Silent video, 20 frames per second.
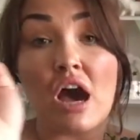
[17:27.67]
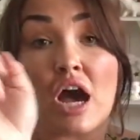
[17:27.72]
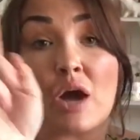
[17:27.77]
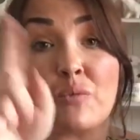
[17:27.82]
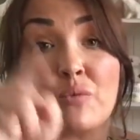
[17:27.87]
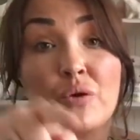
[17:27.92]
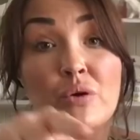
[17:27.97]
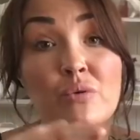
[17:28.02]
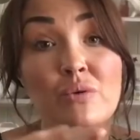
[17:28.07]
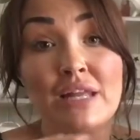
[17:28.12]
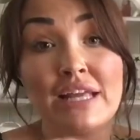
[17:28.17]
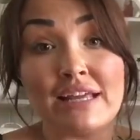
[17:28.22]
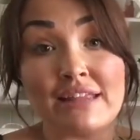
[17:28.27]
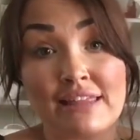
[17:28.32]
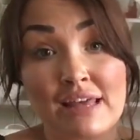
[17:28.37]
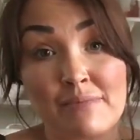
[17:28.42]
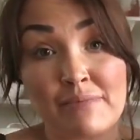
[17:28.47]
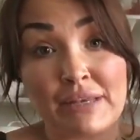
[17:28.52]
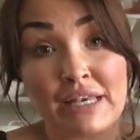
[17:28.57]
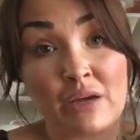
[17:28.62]
I will link
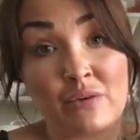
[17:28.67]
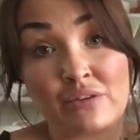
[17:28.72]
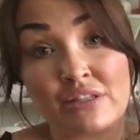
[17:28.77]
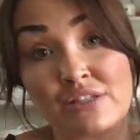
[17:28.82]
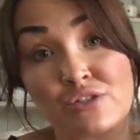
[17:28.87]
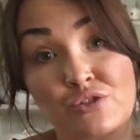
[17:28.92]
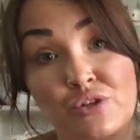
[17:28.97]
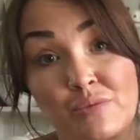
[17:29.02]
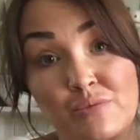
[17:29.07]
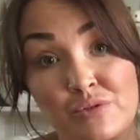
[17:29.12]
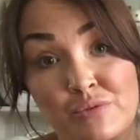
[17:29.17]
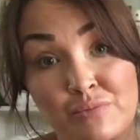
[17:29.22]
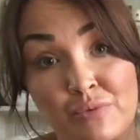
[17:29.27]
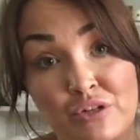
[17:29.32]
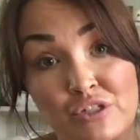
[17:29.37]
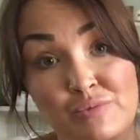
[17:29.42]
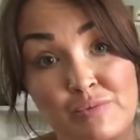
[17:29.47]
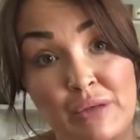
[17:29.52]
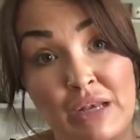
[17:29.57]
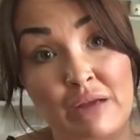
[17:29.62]
that below in the description
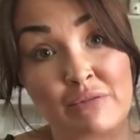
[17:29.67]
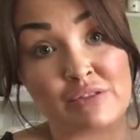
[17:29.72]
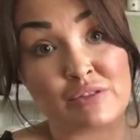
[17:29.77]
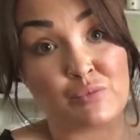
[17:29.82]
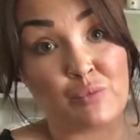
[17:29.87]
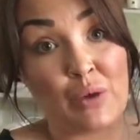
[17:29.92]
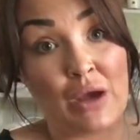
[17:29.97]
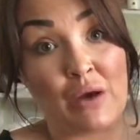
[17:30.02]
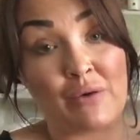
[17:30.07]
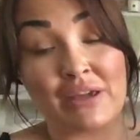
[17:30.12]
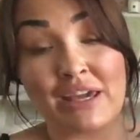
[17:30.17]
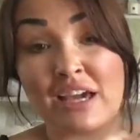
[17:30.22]
box below as well,